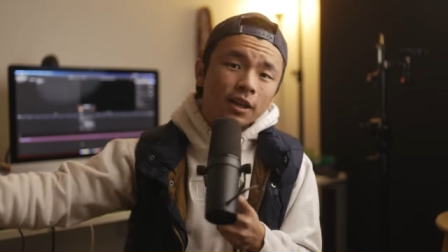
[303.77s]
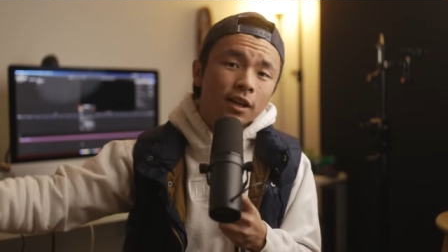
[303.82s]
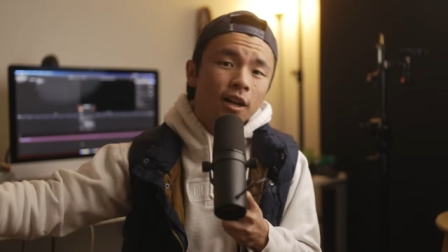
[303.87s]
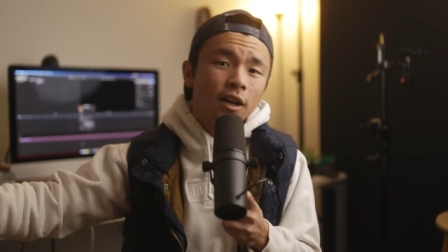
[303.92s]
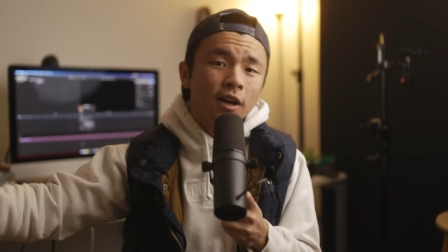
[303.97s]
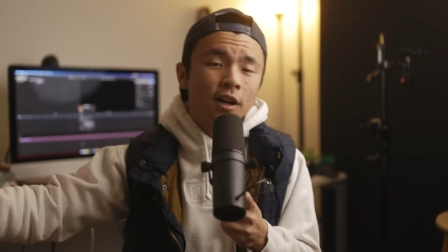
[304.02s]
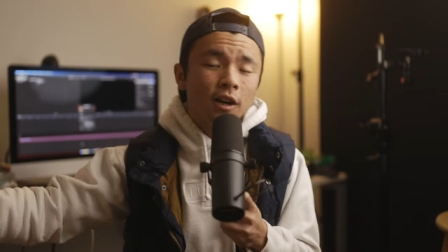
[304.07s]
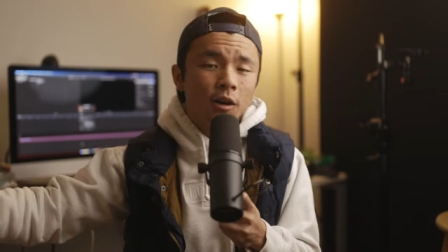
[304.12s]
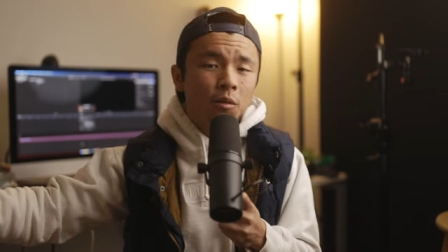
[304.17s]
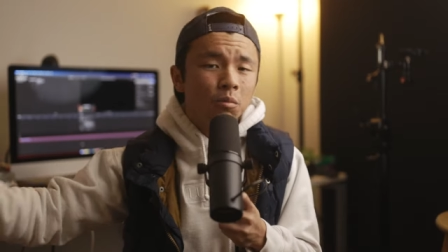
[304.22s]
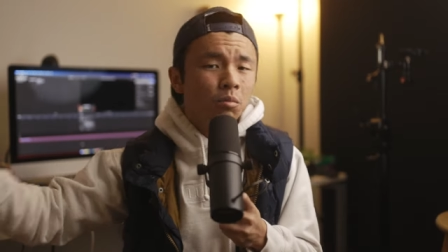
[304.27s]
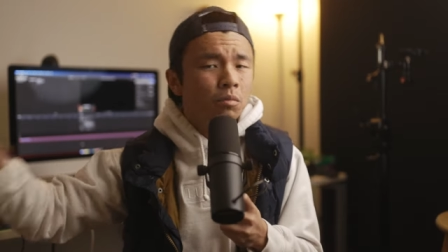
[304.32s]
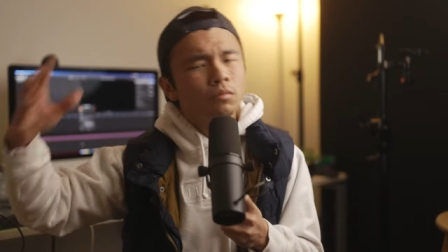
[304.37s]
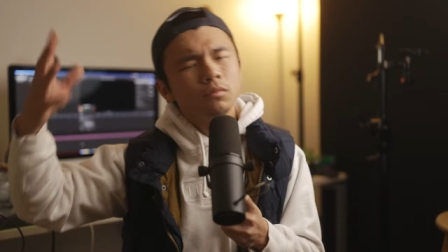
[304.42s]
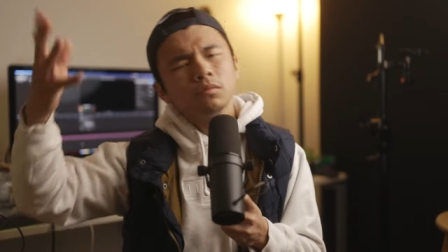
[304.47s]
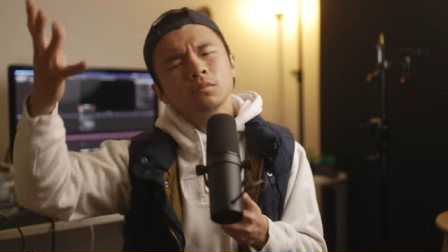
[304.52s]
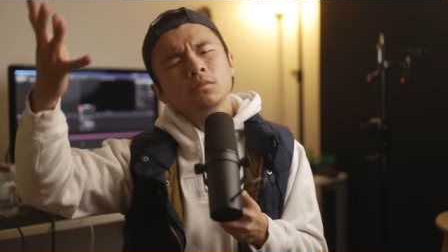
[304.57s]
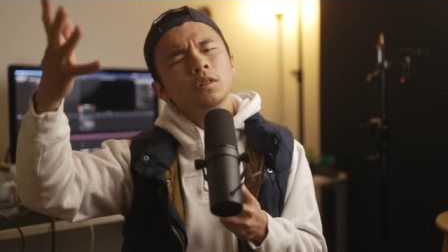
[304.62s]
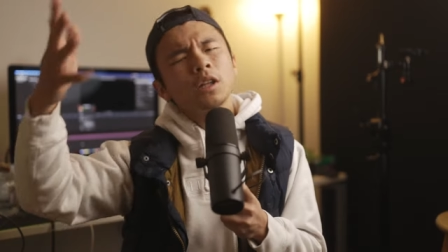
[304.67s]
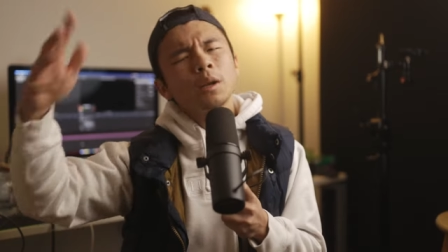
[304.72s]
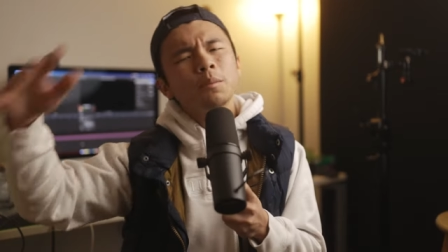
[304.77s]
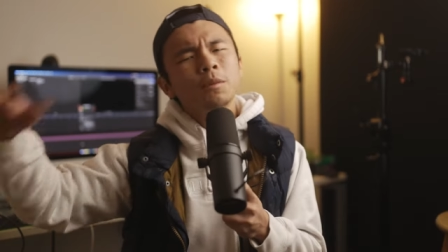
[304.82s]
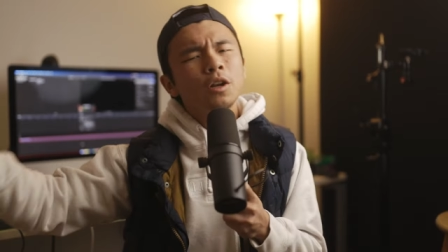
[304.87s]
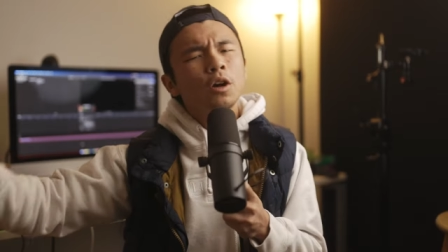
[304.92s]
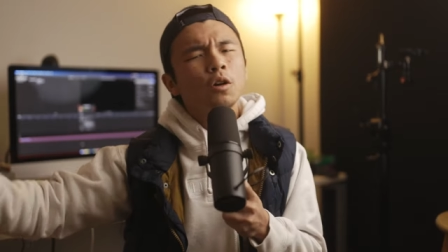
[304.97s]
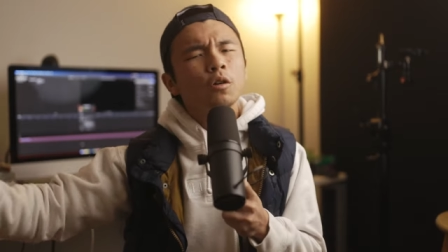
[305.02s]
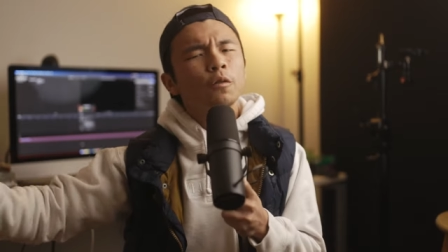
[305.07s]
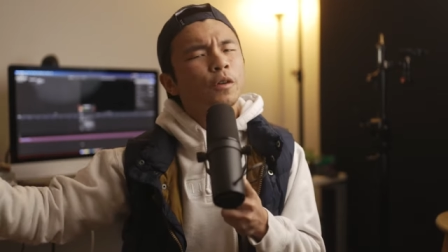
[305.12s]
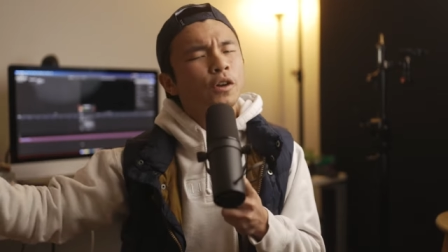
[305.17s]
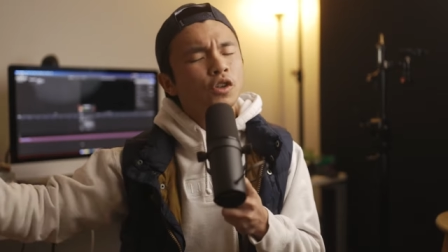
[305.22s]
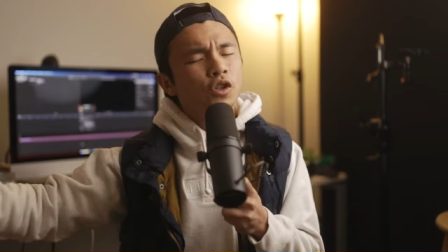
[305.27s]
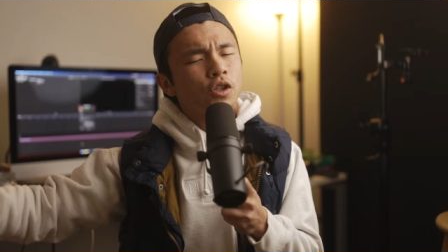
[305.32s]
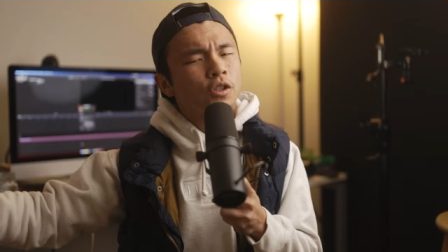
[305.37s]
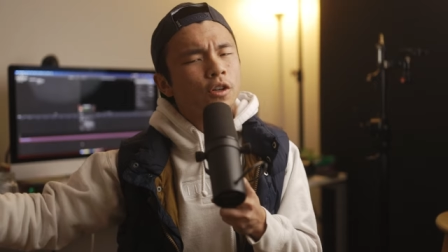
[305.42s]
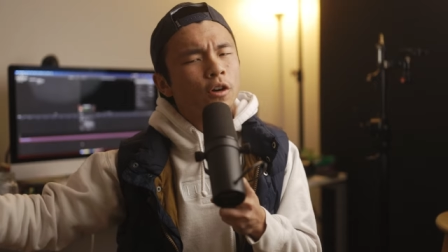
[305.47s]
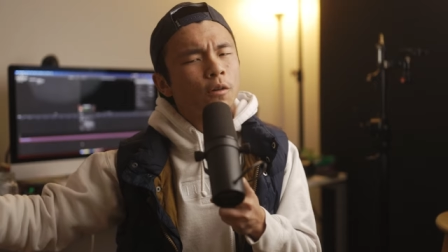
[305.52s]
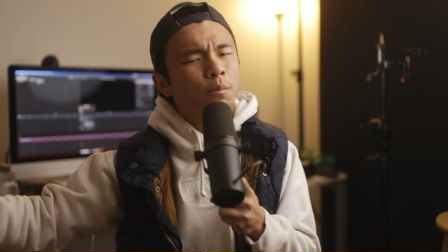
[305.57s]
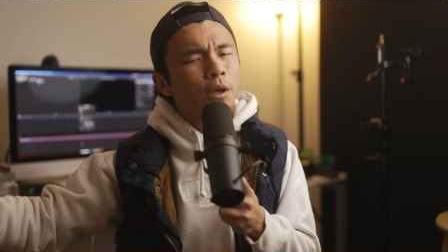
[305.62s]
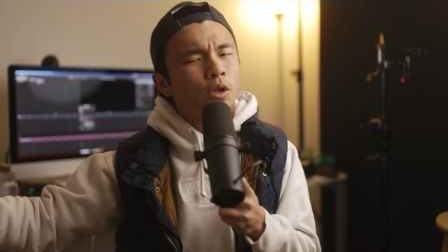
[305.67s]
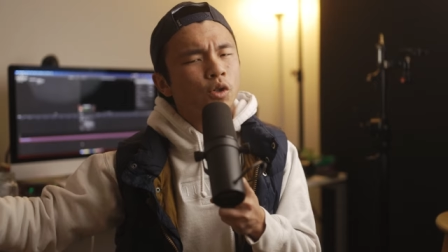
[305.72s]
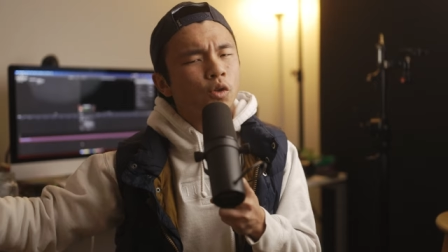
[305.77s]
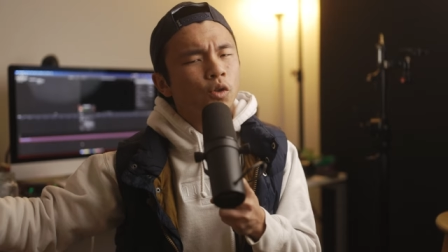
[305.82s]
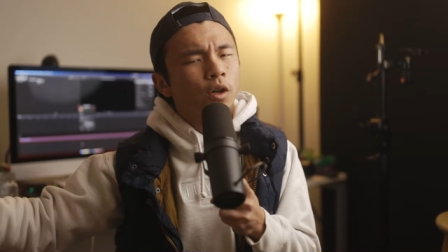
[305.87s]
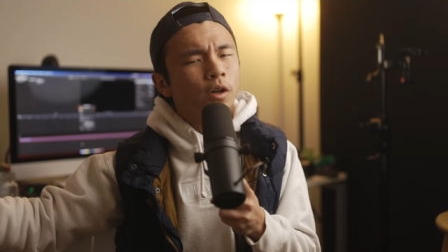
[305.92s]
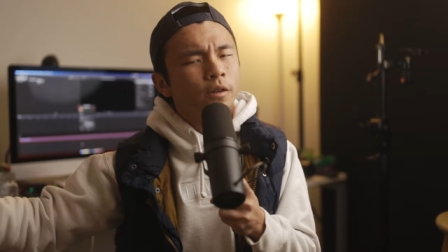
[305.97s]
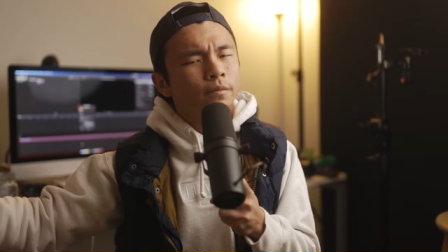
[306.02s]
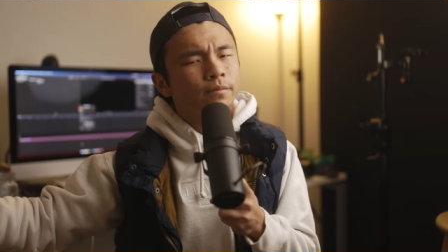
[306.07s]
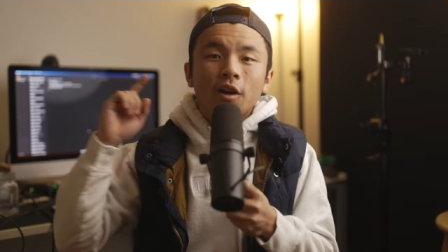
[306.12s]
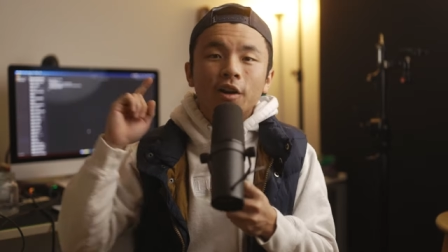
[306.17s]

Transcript: Um, let me know if I should start a Patreon.